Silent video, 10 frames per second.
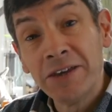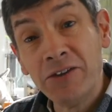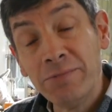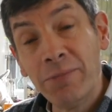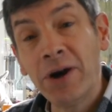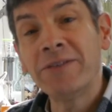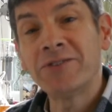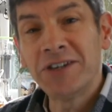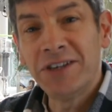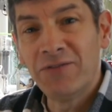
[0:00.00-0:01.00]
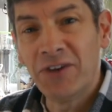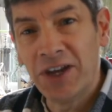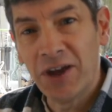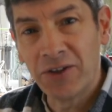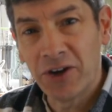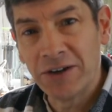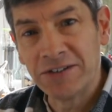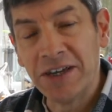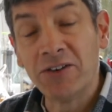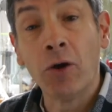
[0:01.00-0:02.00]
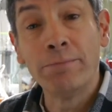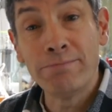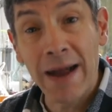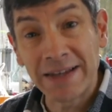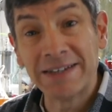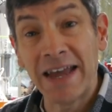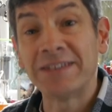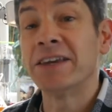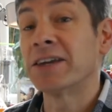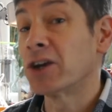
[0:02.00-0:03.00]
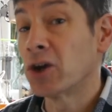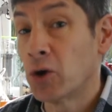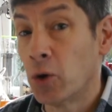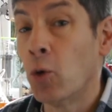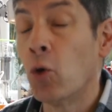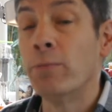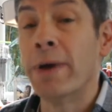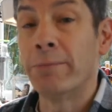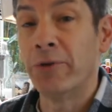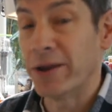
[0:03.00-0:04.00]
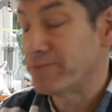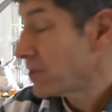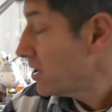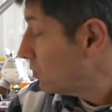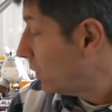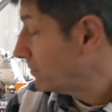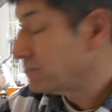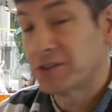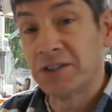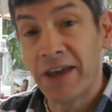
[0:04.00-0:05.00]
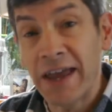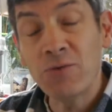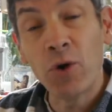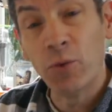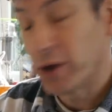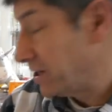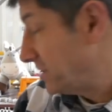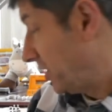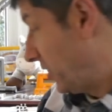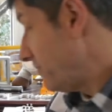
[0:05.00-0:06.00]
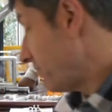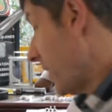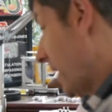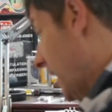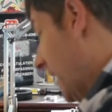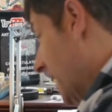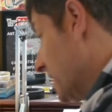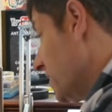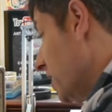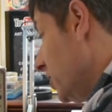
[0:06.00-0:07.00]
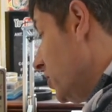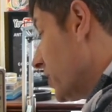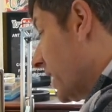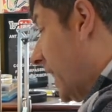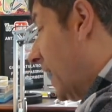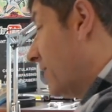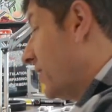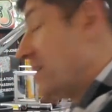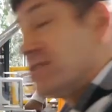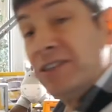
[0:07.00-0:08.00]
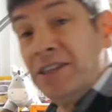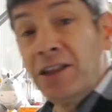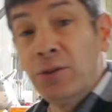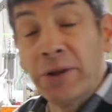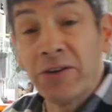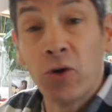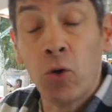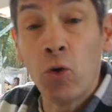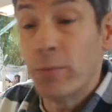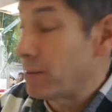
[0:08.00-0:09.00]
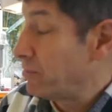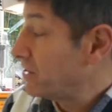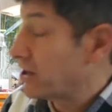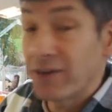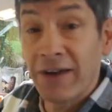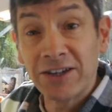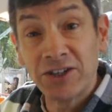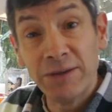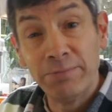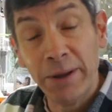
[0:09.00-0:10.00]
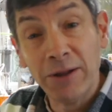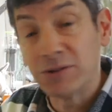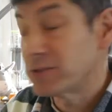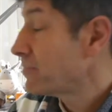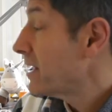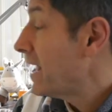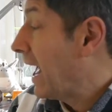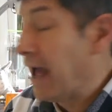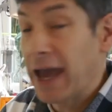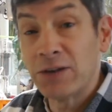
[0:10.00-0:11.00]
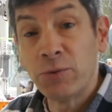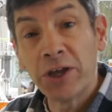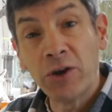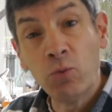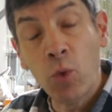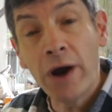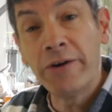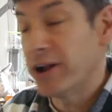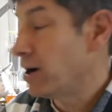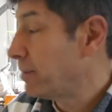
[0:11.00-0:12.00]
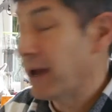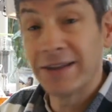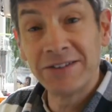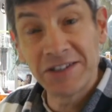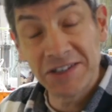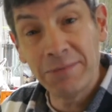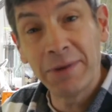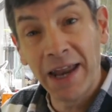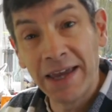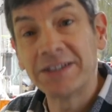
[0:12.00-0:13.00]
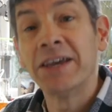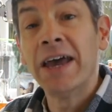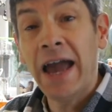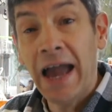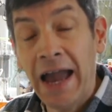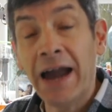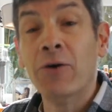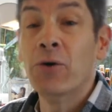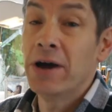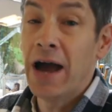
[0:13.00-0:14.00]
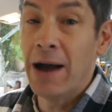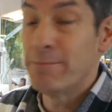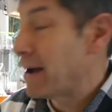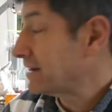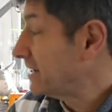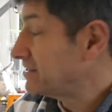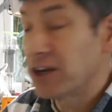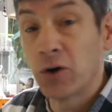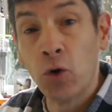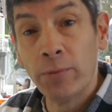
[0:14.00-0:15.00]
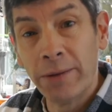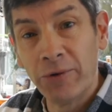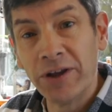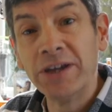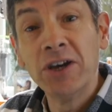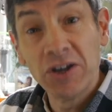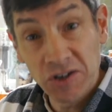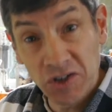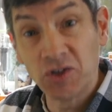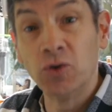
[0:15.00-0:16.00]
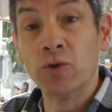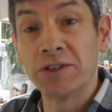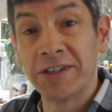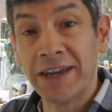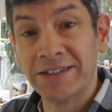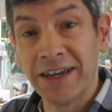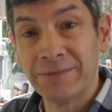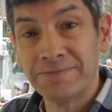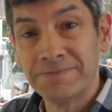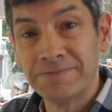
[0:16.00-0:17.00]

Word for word: You might have seen the video that I did on magnetic core memory. Well today what we're going to do is look at this little bit of core memory that I've actually built and we're going to wire it up and simulate how a magnetic core memory stores data.